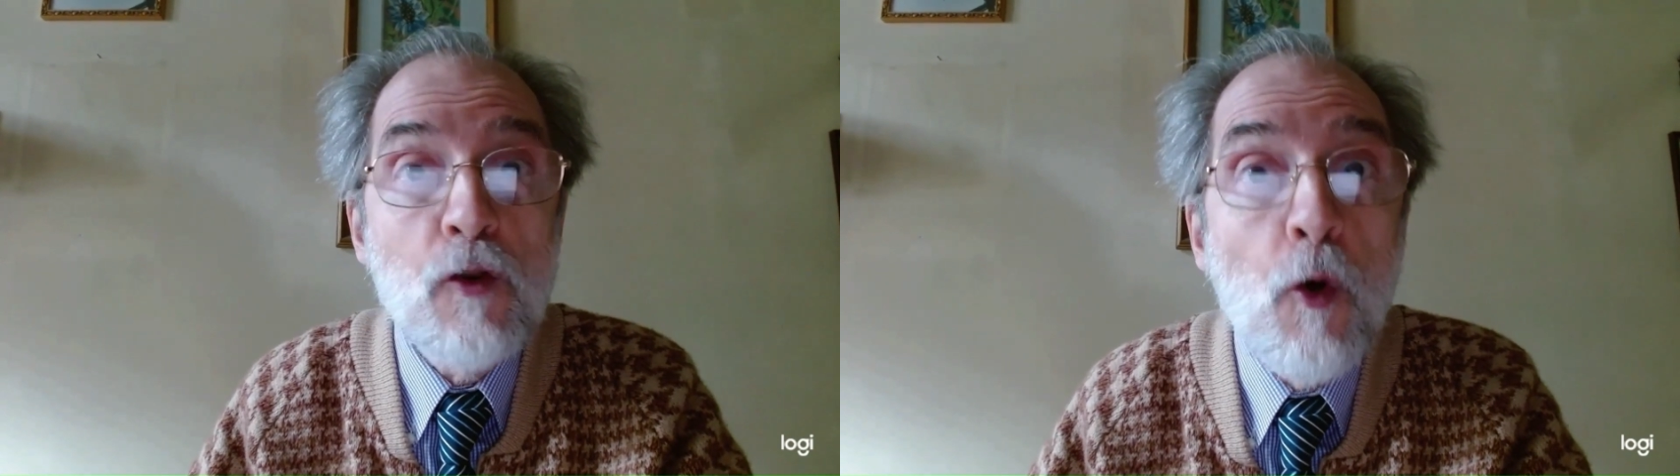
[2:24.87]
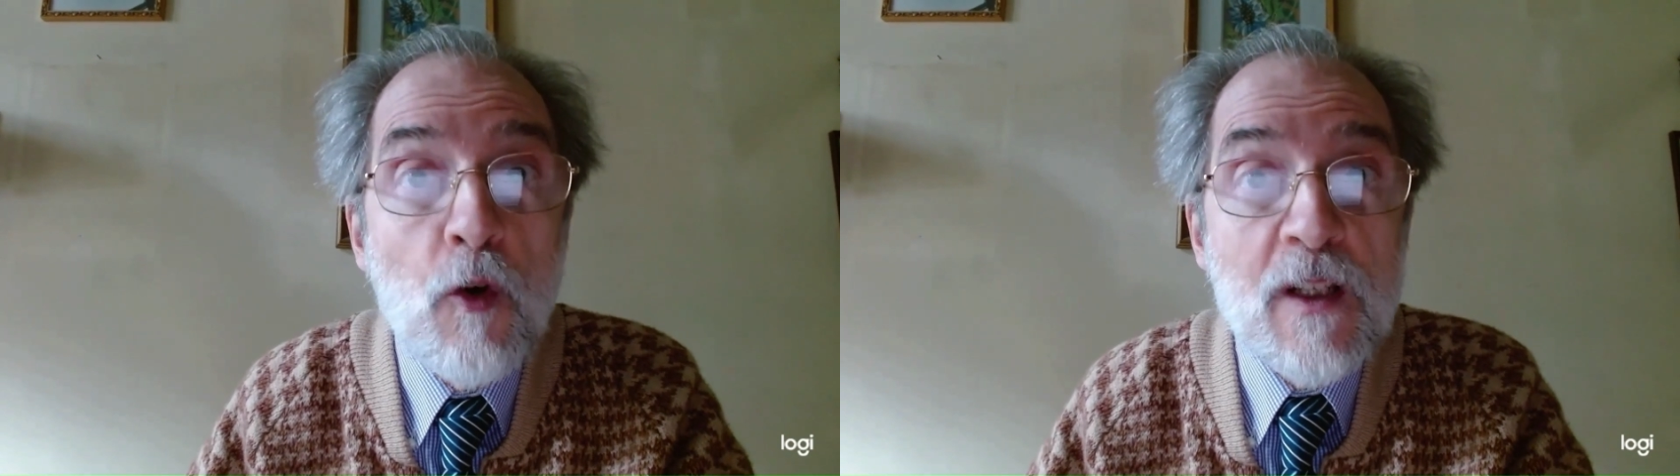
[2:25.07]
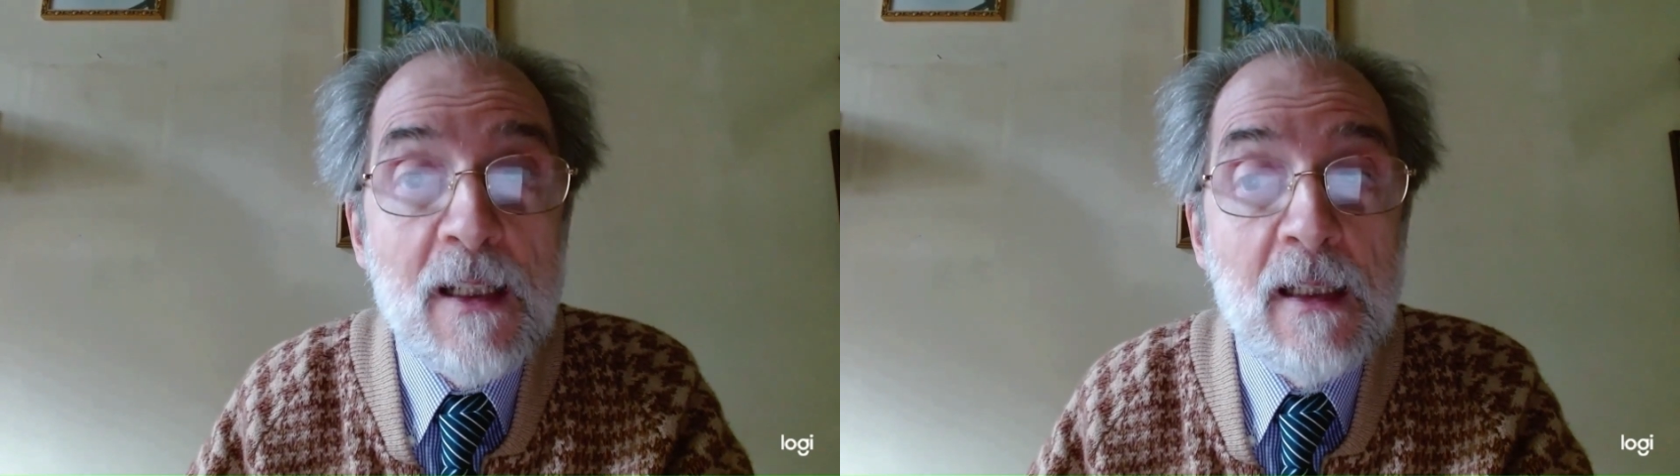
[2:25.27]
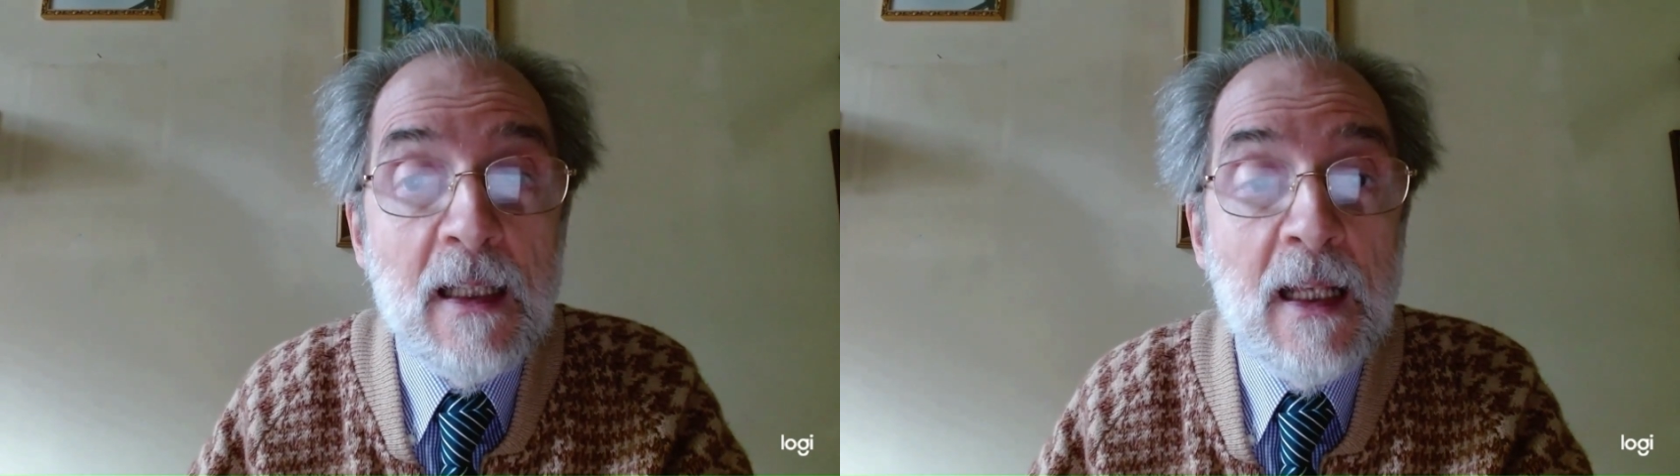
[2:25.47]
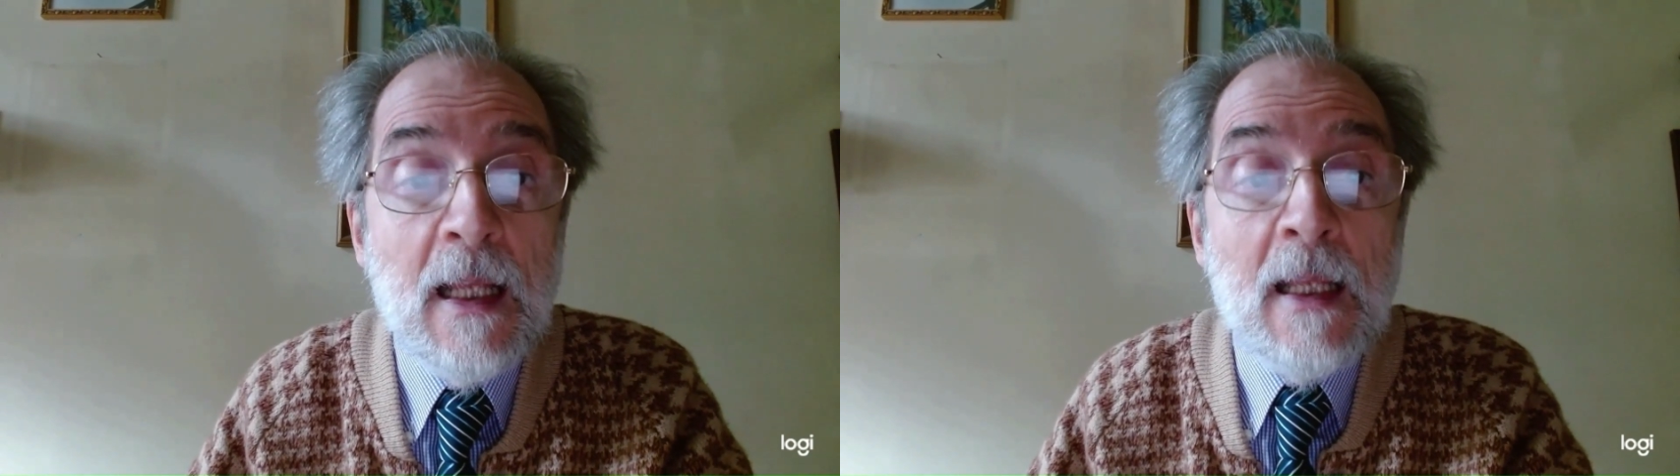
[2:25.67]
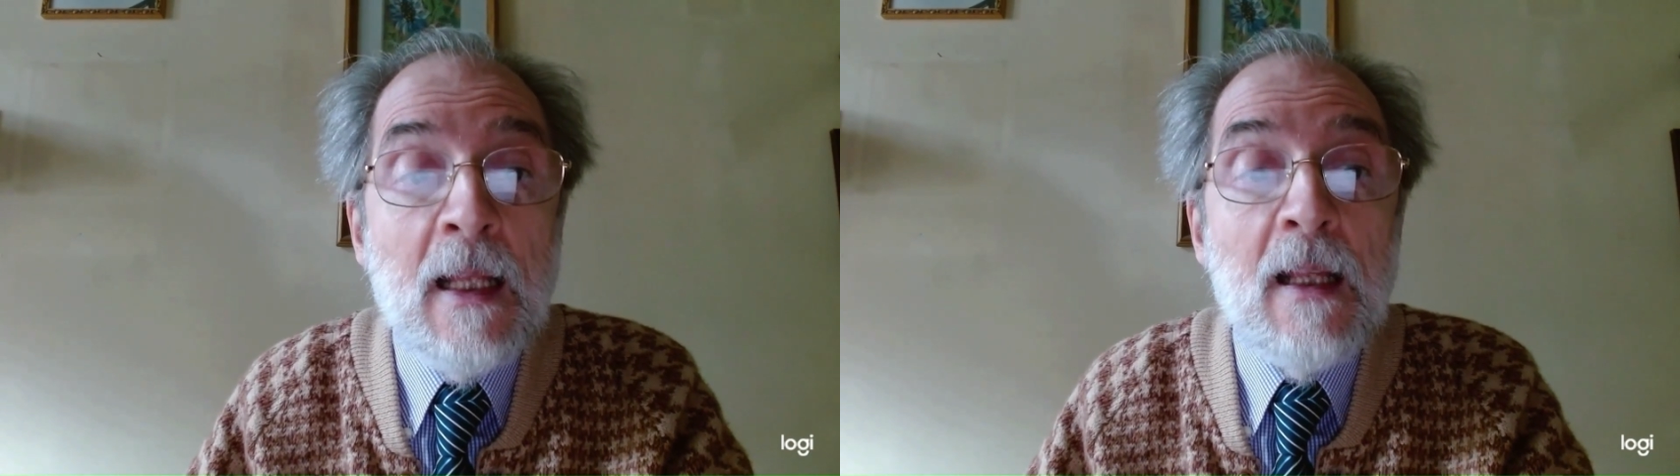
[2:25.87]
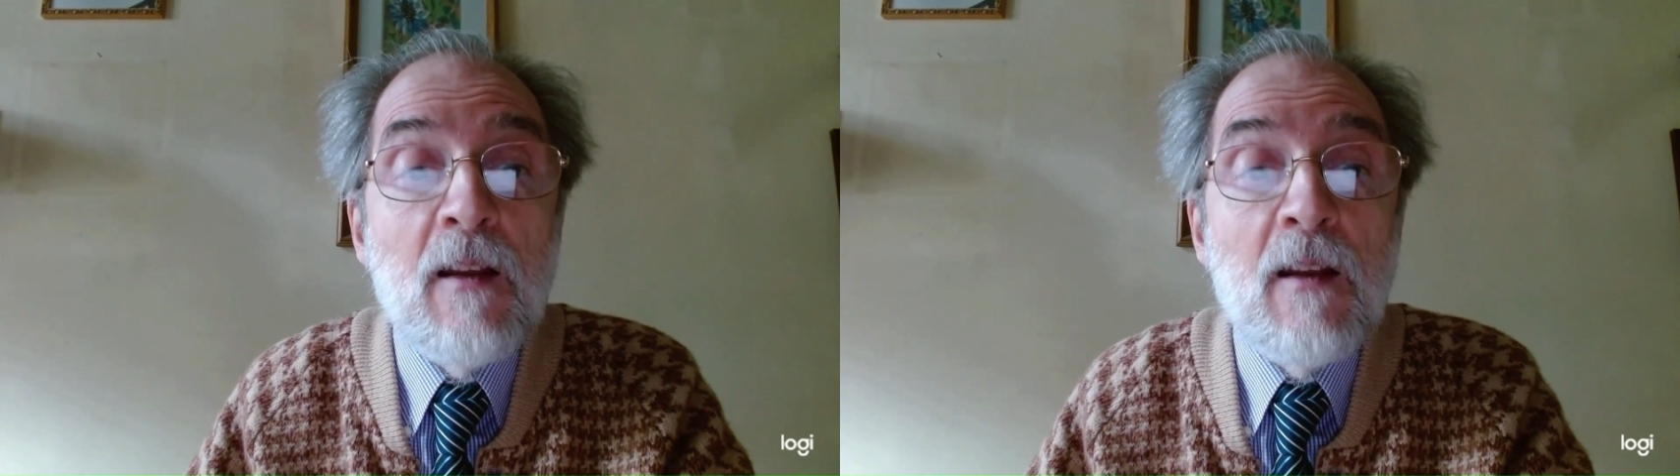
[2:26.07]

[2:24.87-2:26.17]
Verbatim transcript: if not halting,